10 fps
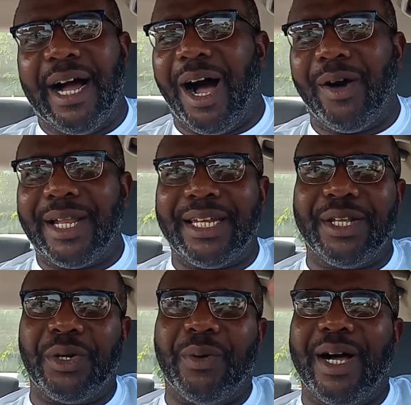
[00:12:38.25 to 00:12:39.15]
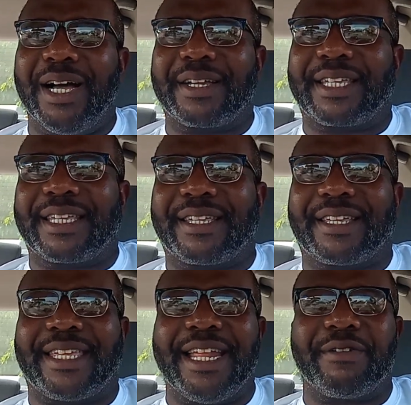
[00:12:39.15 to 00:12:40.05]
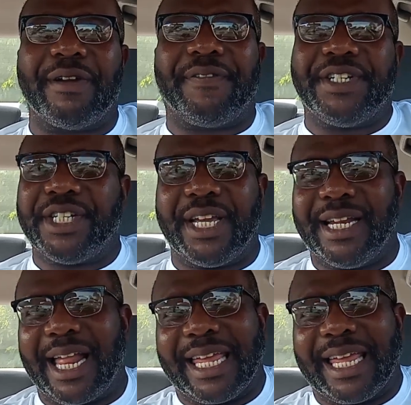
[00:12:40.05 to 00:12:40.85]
all that little Ken Griffey shit,